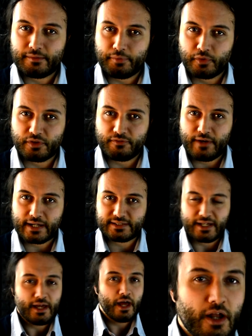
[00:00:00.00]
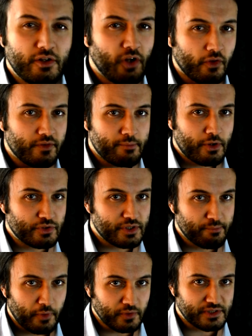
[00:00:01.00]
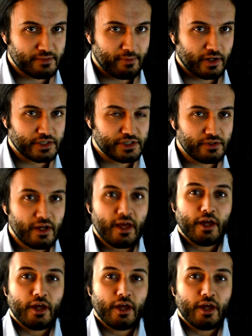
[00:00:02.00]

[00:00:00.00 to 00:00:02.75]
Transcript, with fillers: important factor. Not the most important, mind you.